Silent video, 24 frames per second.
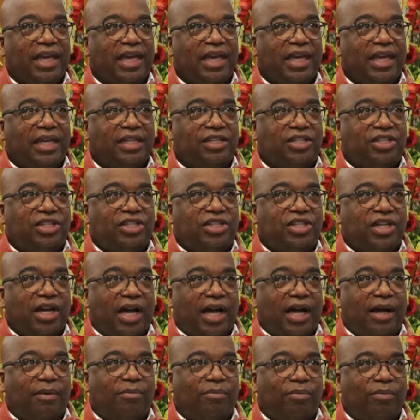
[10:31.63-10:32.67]
his
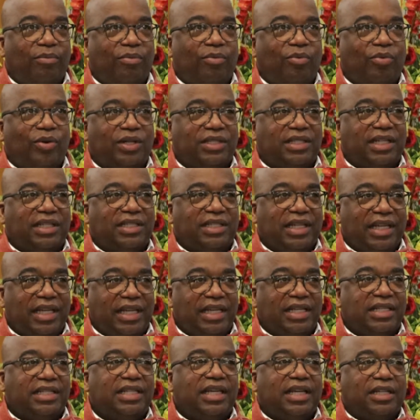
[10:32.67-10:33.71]
job was as
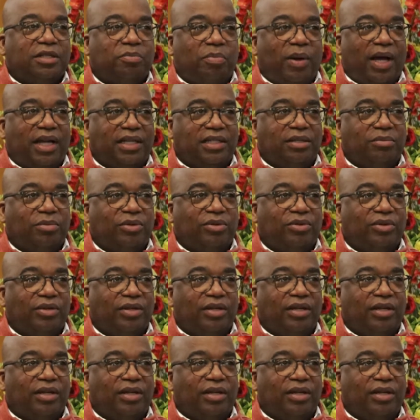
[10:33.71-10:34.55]
easy as possible.